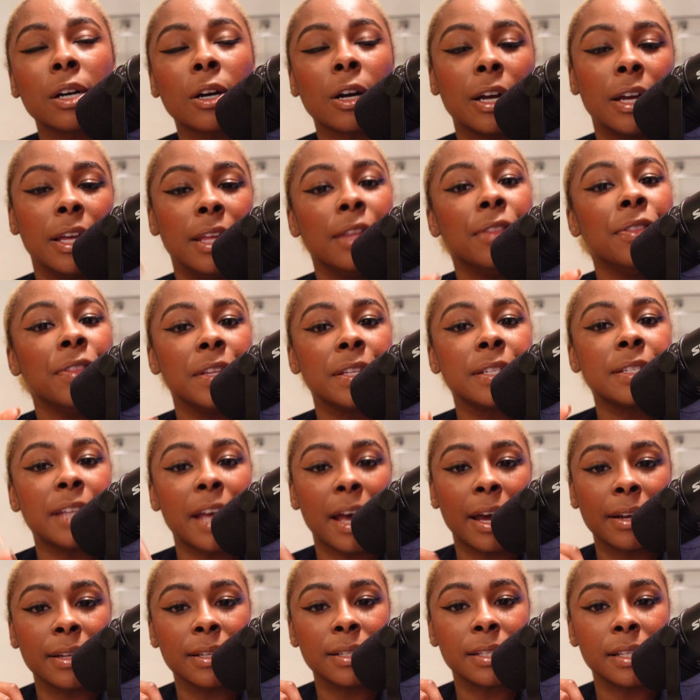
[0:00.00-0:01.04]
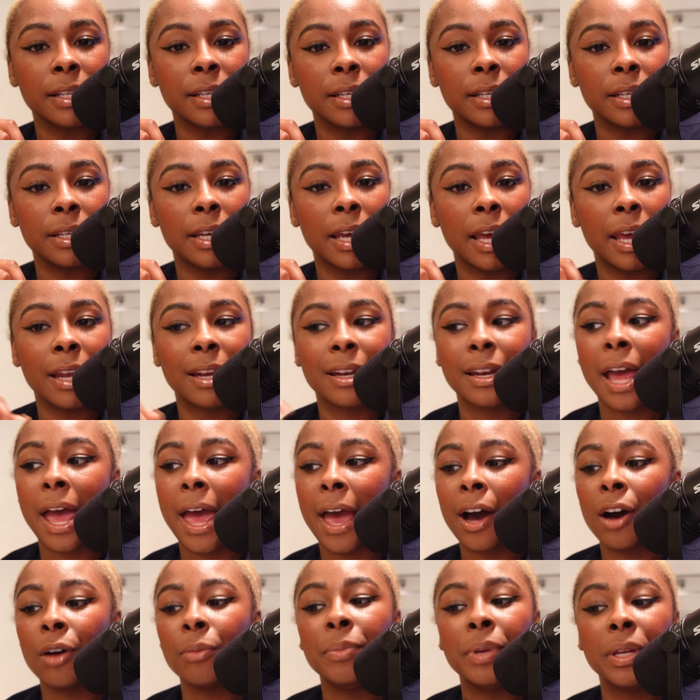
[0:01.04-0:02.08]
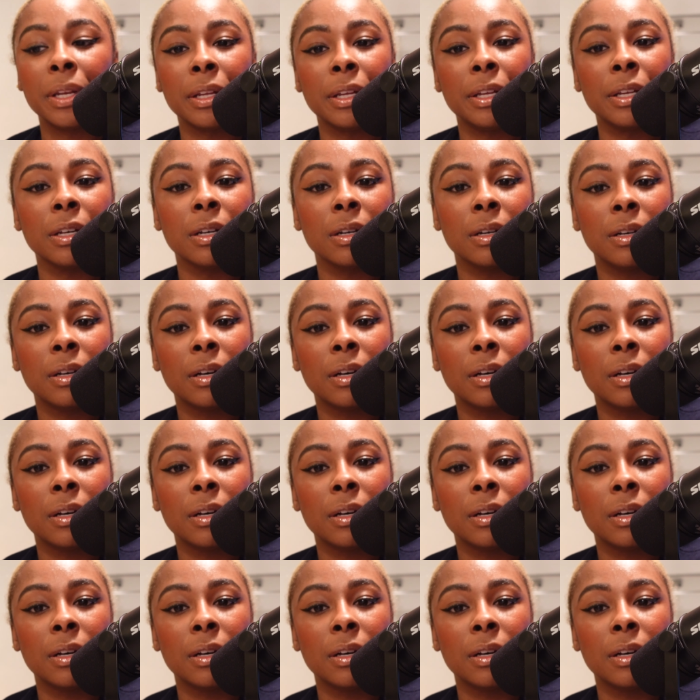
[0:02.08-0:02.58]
are in this data set and how many